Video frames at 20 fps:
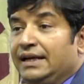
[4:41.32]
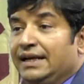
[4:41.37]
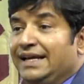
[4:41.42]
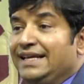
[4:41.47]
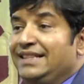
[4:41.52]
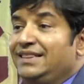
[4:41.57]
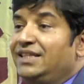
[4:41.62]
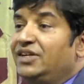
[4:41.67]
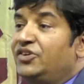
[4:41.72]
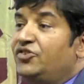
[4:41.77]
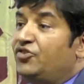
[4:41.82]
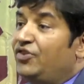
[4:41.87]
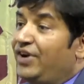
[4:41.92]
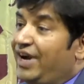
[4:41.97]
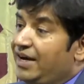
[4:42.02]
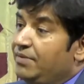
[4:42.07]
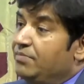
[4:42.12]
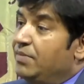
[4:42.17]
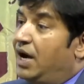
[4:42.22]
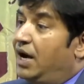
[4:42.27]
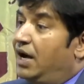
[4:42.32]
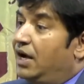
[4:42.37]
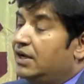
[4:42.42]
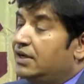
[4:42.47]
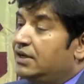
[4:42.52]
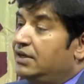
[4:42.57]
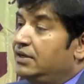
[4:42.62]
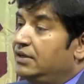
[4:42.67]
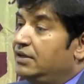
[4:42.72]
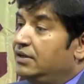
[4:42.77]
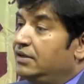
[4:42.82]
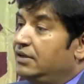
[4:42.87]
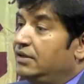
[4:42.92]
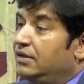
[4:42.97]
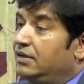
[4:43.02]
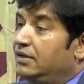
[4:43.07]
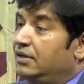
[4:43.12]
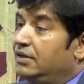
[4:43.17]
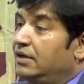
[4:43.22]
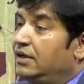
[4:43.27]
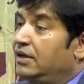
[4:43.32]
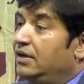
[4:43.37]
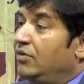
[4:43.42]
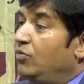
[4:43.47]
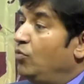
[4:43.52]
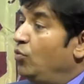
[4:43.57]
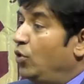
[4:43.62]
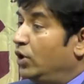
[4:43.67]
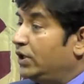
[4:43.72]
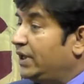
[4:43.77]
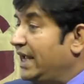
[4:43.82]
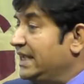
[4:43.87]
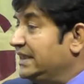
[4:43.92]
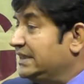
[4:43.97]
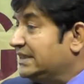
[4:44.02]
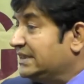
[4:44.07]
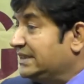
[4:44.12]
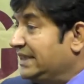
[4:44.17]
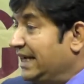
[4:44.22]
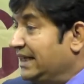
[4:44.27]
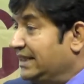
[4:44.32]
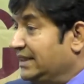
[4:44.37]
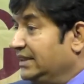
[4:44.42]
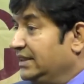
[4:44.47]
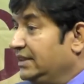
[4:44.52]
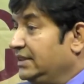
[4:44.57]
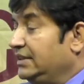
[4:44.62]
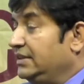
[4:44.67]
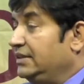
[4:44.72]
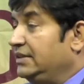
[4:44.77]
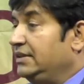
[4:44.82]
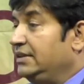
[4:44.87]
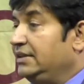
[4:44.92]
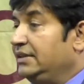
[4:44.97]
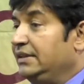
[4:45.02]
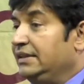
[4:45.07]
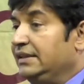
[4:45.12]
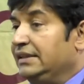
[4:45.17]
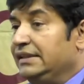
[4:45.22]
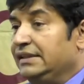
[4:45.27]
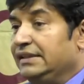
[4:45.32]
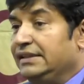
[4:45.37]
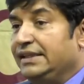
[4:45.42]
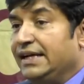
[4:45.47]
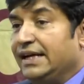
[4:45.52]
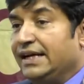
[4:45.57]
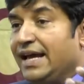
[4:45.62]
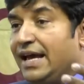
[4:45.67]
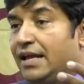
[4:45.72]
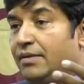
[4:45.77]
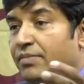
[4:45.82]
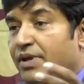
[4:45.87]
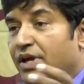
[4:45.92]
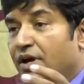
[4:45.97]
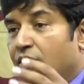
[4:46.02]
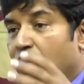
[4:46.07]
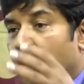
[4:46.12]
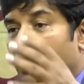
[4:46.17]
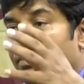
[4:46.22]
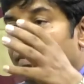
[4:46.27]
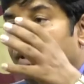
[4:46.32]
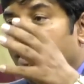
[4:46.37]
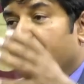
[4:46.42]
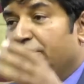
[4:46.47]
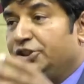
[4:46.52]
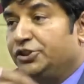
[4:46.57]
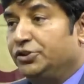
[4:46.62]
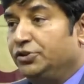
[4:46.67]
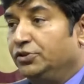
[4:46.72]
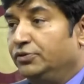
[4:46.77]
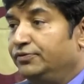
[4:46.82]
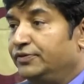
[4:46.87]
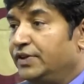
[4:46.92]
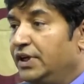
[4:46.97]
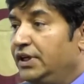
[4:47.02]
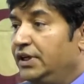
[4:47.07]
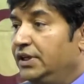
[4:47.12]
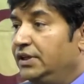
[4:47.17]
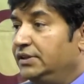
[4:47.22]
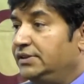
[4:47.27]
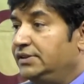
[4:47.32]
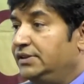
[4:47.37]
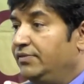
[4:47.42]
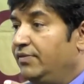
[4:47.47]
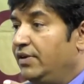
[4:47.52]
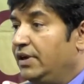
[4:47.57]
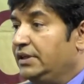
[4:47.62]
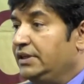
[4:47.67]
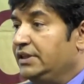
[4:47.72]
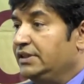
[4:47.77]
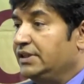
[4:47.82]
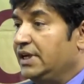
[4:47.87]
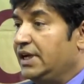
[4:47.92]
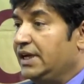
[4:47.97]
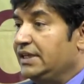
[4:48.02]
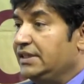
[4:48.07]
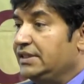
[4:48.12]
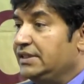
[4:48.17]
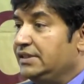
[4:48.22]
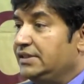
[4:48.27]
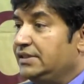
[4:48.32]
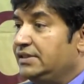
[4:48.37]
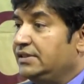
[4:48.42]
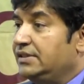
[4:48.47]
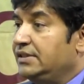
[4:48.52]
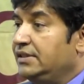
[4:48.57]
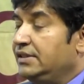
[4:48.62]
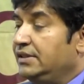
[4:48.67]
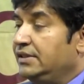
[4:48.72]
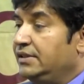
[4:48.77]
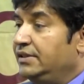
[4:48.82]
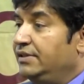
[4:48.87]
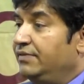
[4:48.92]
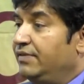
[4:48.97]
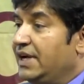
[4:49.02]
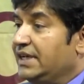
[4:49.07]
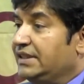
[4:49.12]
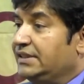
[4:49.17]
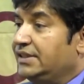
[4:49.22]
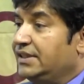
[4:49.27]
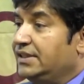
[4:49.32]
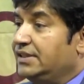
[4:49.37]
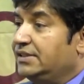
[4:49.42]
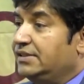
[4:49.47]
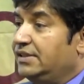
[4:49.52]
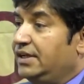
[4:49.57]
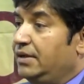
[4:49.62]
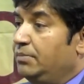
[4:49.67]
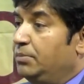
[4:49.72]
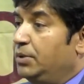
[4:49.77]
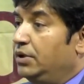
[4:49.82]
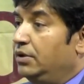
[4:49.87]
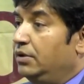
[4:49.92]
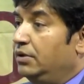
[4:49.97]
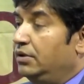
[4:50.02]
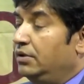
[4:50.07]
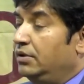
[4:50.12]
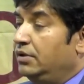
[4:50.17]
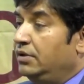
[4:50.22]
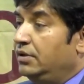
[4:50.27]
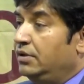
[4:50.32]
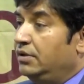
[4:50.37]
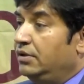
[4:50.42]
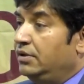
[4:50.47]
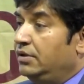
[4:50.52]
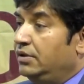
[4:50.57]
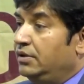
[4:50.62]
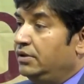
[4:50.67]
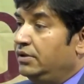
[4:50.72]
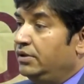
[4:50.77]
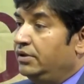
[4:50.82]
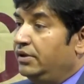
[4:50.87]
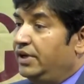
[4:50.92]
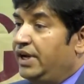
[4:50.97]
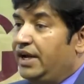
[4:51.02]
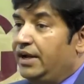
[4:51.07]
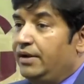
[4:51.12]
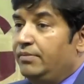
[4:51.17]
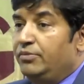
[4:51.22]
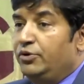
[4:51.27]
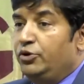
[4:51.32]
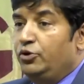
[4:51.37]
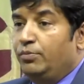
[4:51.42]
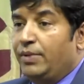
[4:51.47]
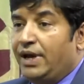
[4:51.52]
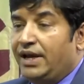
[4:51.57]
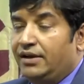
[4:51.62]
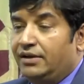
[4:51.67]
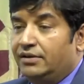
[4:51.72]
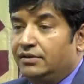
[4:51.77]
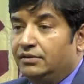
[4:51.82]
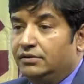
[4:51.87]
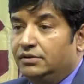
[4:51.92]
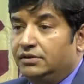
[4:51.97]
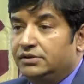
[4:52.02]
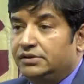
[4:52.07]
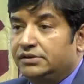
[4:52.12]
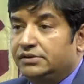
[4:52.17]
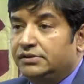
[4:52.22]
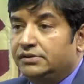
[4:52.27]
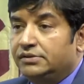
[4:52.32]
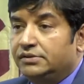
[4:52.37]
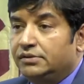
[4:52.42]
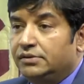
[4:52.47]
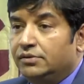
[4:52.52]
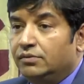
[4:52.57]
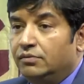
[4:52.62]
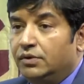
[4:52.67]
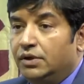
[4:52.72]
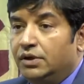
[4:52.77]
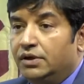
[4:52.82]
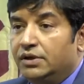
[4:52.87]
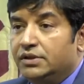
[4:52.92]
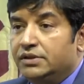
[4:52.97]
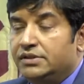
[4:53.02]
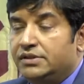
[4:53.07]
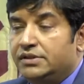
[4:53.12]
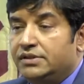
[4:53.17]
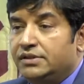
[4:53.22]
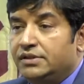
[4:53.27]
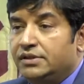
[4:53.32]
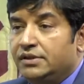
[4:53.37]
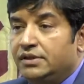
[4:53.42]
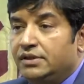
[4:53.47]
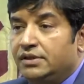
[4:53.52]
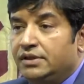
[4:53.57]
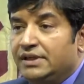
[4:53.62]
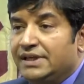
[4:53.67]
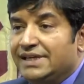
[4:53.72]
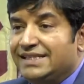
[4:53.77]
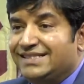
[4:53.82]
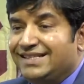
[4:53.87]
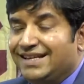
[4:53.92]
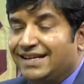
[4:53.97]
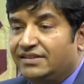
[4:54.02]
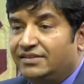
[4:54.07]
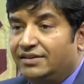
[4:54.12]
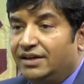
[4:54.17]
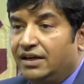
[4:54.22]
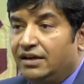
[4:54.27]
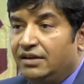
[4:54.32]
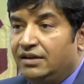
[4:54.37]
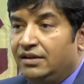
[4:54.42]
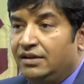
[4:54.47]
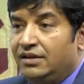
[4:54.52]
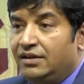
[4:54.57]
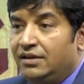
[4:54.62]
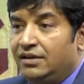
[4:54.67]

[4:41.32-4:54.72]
in the trademark, what I stated, there can be a combination of colors, designs, devices, label, name, numericals, words, etc.